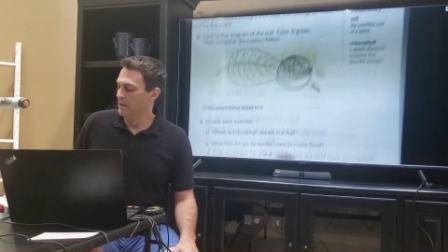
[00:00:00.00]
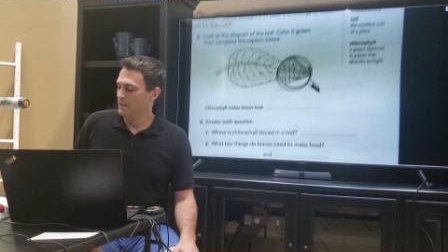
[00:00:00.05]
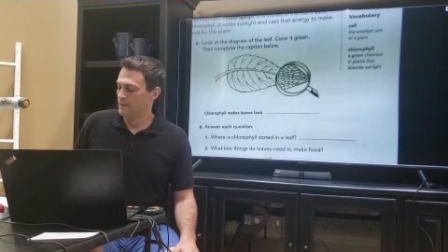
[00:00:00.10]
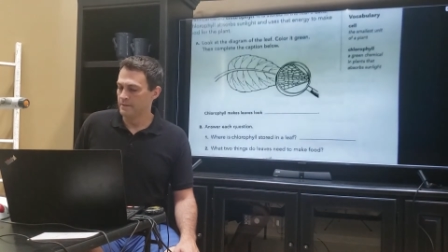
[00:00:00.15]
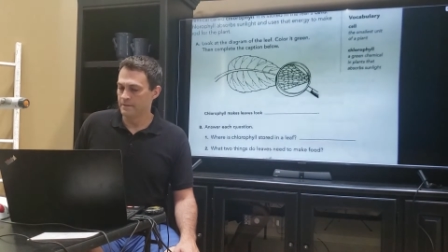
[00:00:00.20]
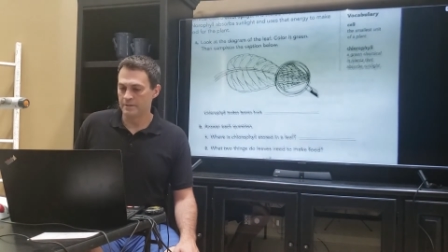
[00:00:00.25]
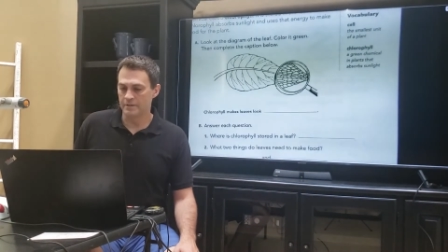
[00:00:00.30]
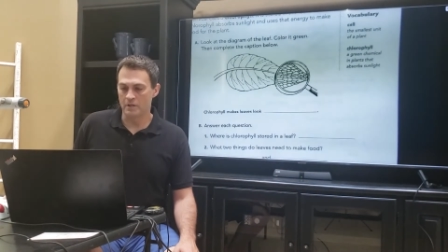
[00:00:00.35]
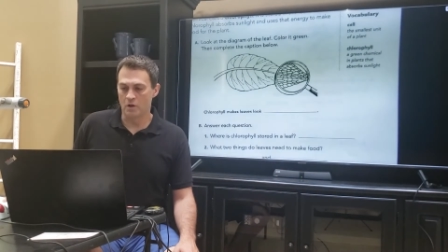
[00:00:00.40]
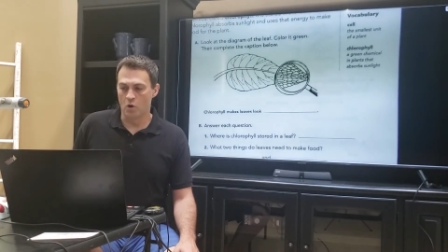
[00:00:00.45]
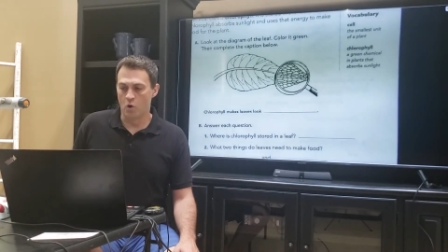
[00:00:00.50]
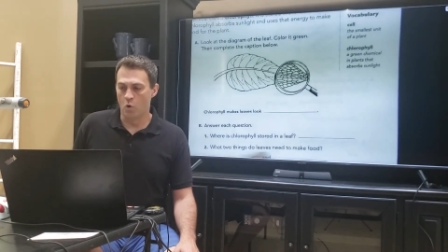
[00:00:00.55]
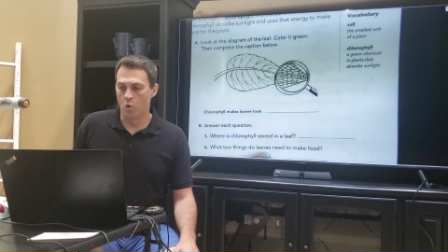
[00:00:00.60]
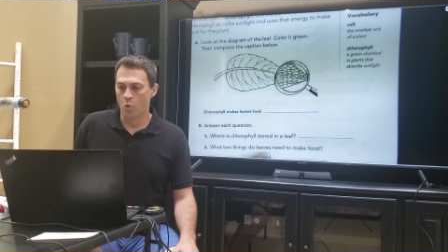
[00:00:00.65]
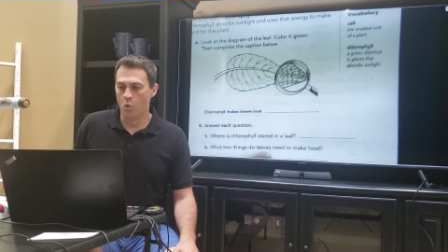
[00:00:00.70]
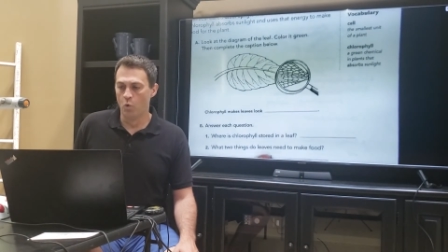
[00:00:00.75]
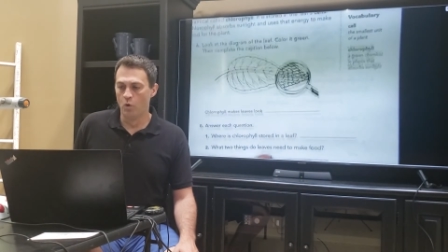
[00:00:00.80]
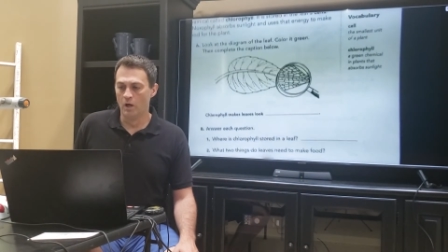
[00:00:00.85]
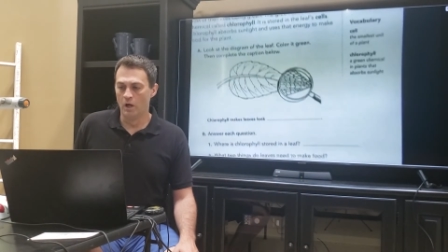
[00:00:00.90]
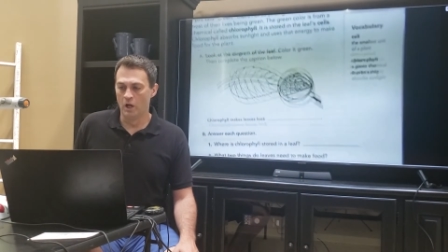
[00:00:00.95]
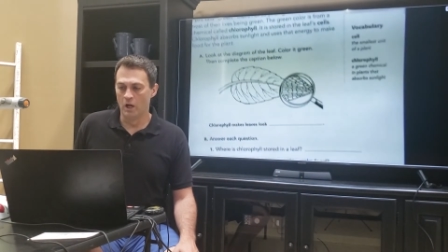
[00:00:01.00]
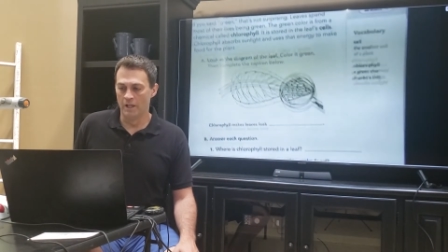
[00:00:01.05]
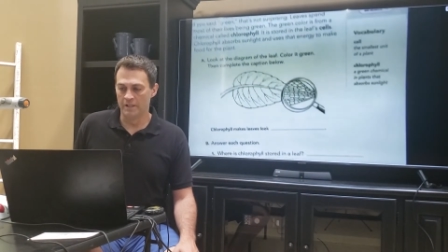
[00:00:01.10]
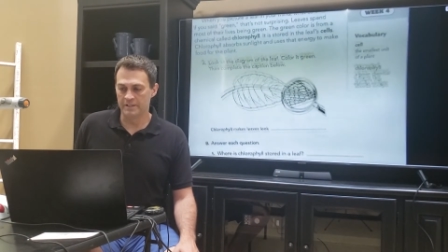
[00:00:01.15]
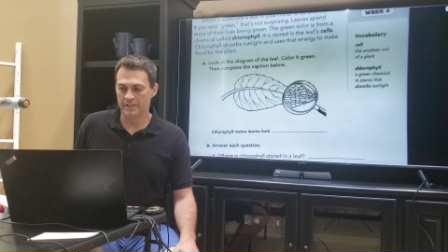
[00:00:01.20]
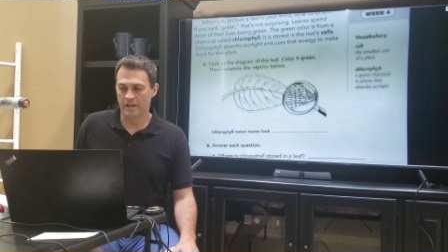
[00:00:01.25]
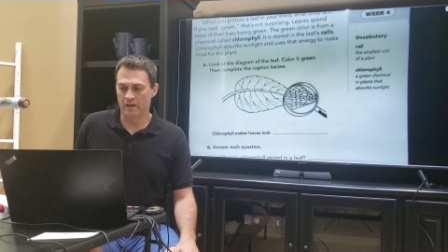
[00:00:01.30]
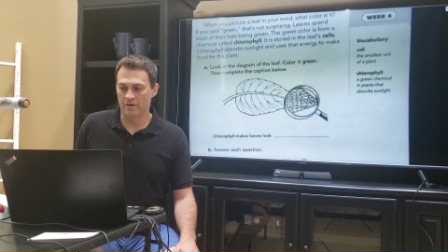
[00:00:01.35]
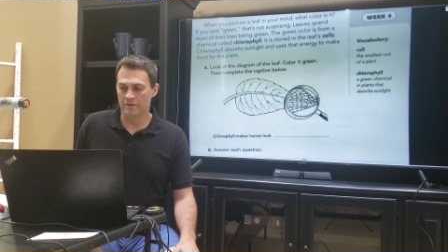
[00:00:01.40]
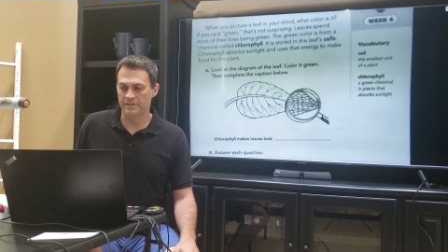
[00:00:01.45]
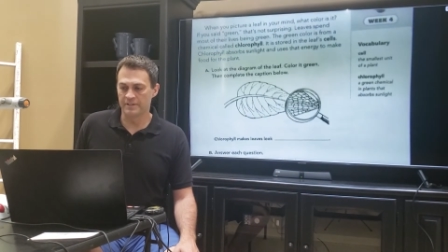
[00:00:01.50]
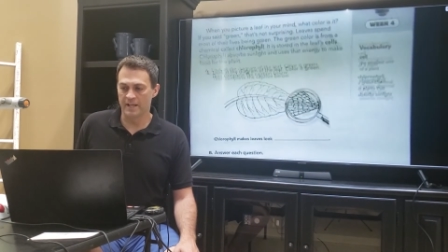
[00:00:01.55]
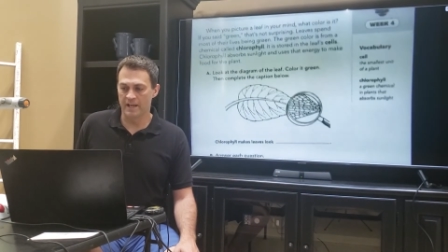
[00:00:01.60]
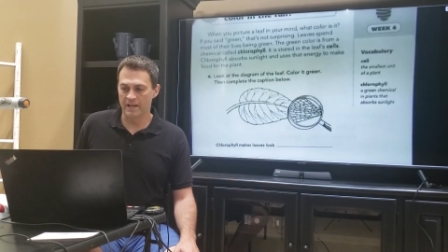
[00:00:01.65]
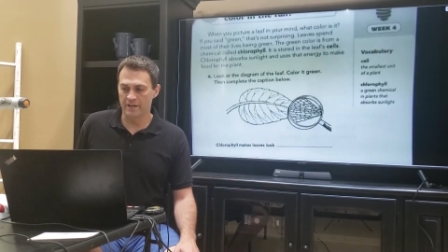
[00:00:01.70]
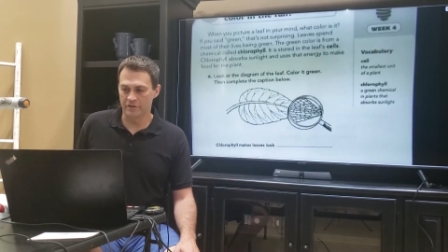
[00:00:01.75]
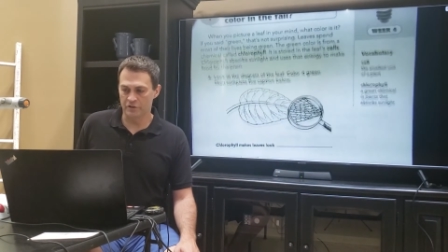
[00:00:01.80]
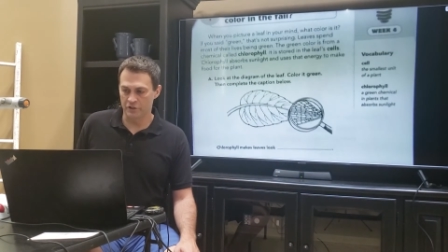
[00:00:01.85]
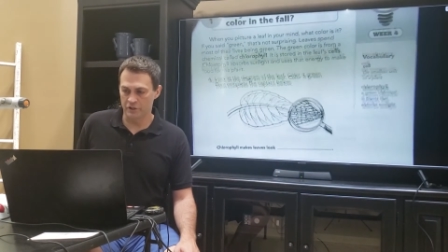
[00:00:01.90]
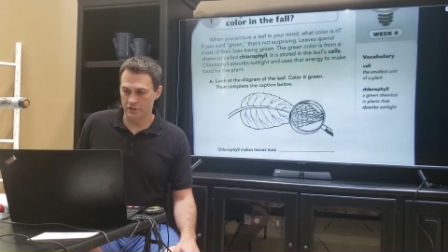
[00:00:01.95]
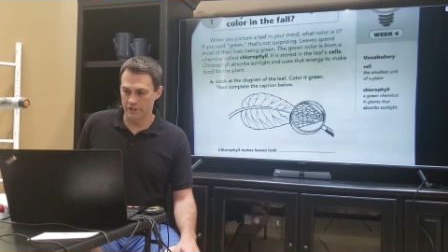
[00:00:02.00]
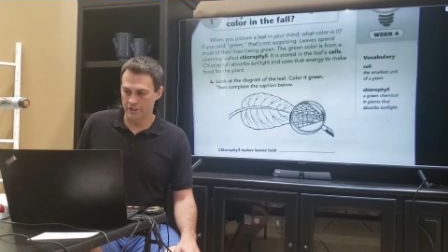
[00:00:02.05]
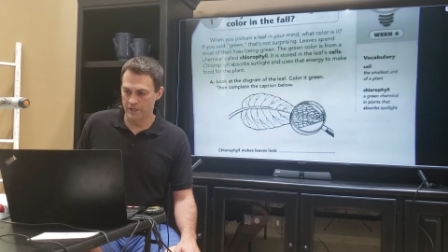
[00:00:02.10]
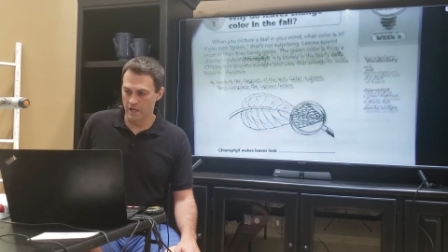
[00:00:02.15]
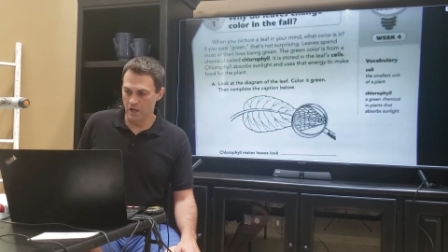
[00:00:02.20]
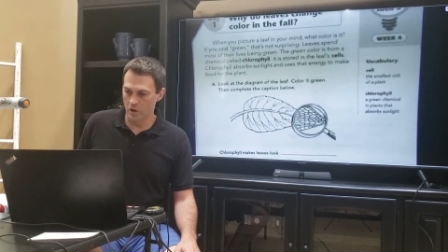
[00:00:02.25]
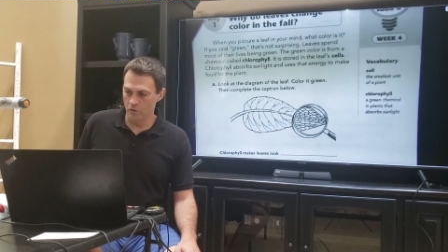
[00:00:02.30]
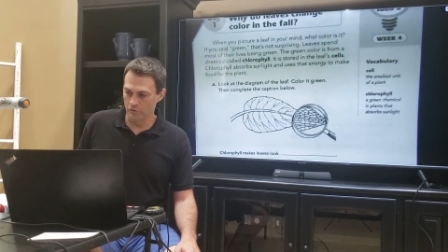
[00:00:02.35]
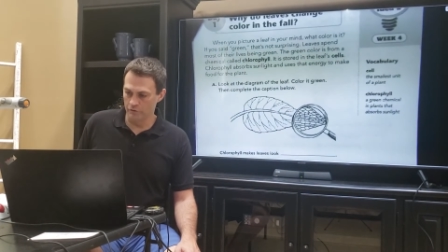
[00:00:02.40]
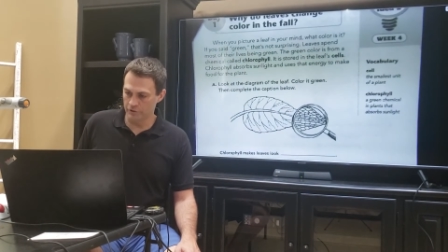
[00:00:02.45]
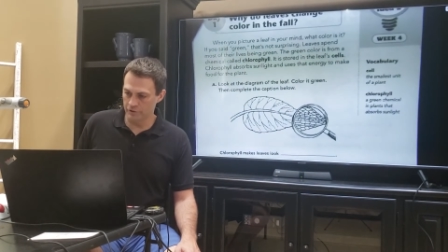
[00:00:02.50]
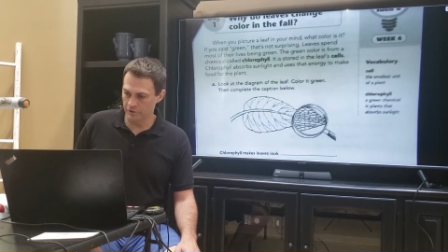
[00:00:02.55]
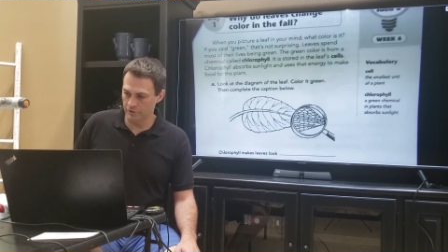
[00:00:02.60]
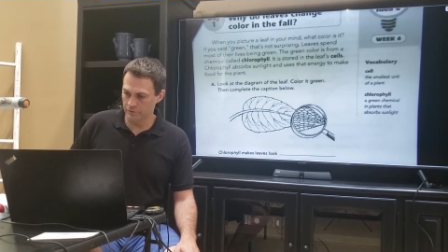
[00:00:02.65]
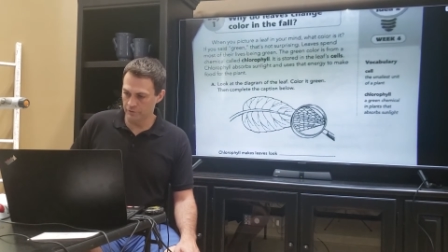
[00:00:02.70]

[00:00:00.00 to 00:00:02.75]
So let's get our science sheet out.